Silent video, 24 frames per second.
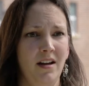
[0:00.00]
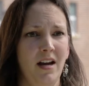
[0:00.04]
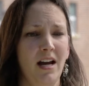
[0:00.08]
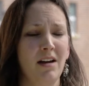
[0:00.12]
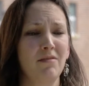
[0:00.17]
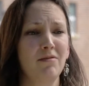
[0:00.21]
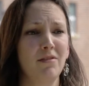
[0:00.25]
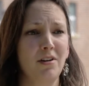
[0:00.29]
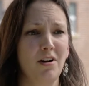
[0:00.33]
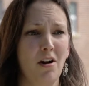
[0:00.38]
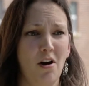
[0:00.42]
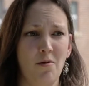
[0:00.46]

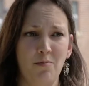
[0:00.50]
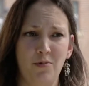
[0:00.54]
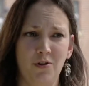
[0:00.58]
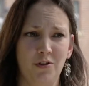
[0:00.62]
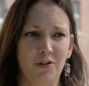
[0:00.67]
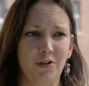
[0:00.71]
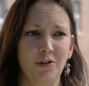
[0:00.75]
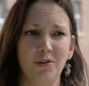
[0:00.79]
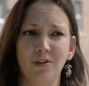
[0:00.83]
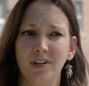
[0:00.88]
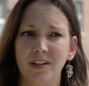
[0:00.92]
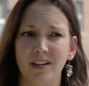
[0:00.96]
every
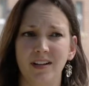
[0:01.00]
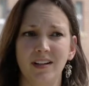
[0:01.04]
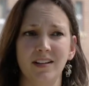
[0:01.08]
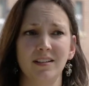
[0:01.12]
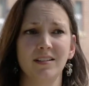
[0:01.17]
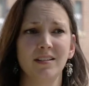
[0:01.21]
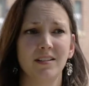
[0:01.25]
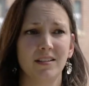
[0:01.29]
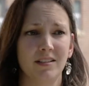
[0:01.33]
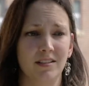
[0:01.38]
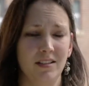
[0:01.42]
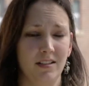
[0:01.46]
opportunity
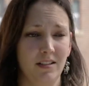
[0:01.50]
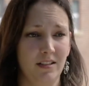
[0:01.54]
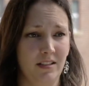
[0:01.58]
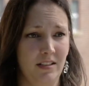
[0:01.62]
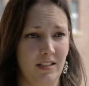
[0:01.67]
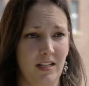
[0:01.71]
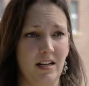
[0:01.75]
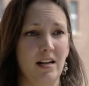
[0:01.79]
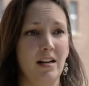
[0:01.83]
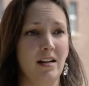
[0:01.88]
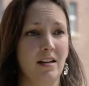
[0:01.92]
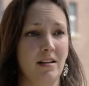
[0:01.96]
to
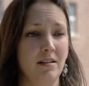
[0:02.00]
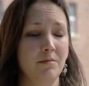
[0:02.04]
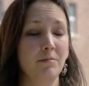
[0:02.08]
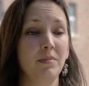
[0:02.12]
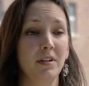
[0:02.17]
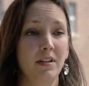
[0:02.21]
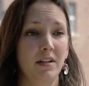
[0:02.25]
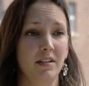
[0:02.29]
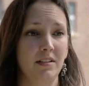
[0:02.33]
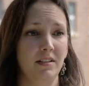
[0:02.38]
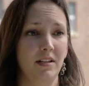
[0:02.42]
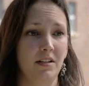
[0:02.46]
succeed
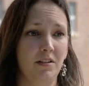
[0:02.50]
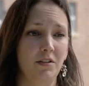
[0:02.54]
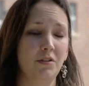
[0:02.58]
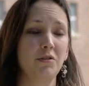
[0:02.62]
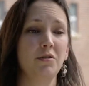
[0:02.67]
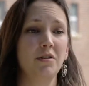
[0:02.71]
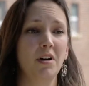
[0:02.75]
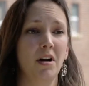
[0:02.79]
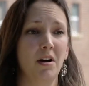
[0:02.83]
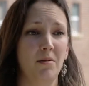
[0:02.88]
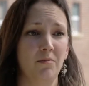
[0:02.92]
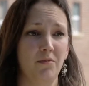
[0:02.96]
because they do
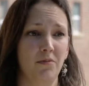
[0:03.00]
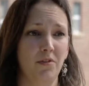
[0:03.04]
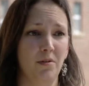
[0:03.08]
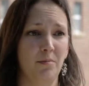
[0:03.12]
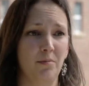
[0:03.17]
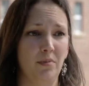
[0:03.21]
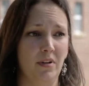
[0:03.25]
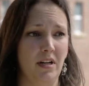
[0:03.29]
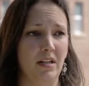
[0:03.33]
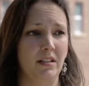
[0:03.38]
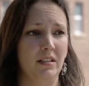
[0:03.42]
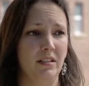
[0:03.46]
come from
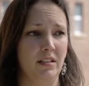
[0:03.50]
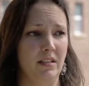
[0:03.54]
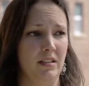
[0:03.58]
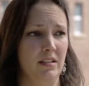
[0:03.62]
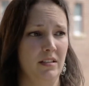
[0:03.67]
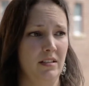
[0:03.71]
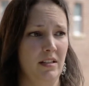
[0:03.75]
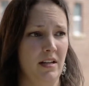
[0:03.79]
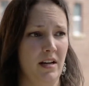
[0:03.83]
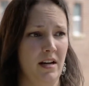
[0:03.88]
places